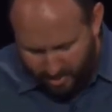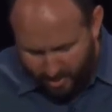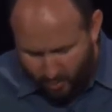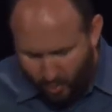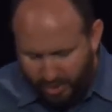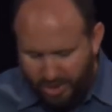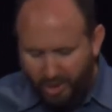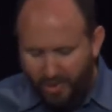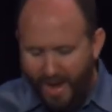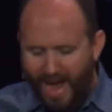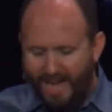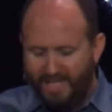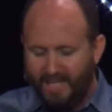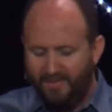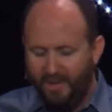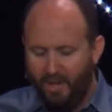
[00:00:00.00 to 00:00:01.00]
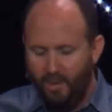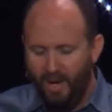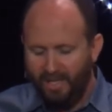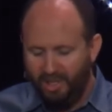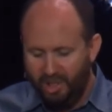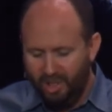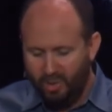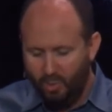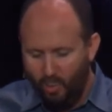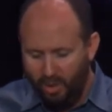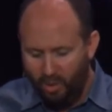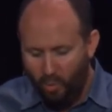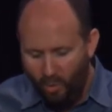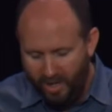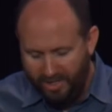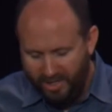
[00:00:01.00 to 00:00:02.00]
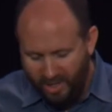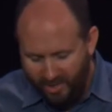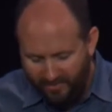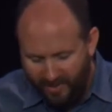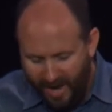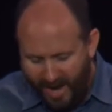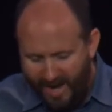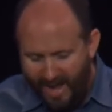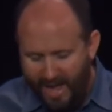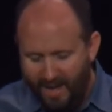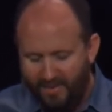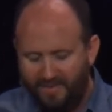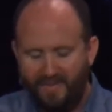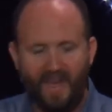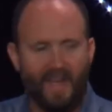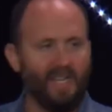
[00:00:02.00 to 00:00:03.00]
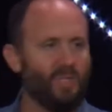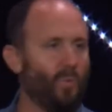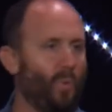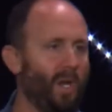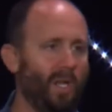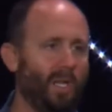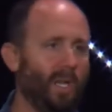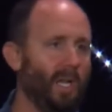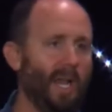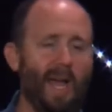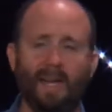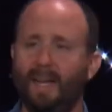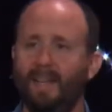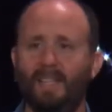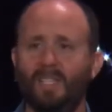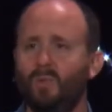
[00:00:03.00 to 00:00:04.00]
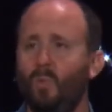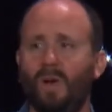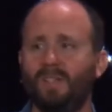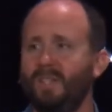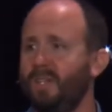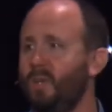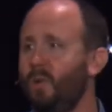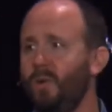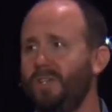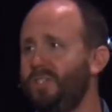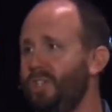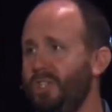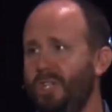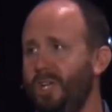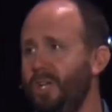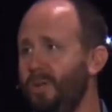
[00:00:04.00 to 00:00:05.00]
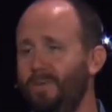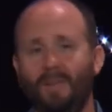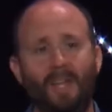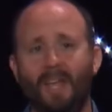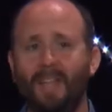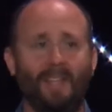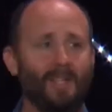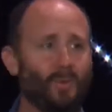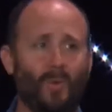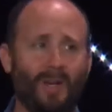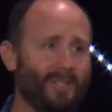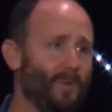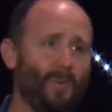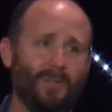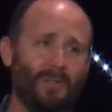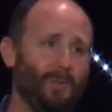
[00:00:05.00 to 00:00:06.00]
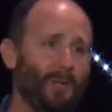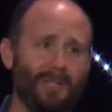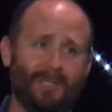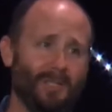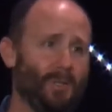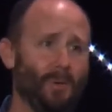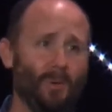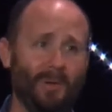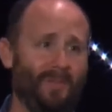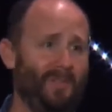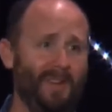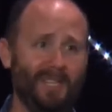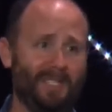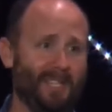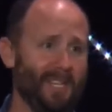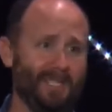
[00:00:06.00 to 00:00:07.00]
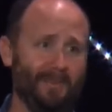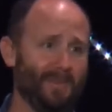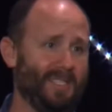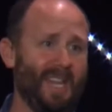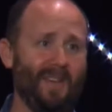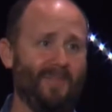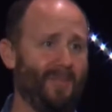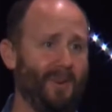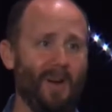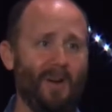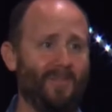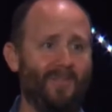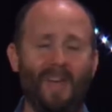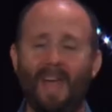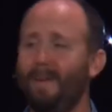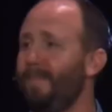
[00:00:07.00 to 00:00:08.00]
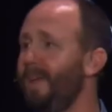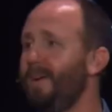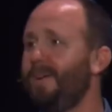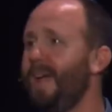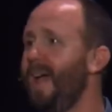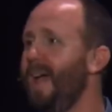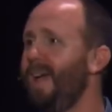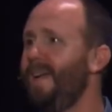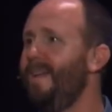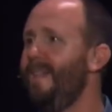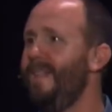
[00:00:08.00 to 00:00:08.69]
would you ask if you had just one question, if God had a face, what it looked like? Now, this wasn't a Christian tune. This wasn't what you listened to on the fish because it was safe for your whole family, okay?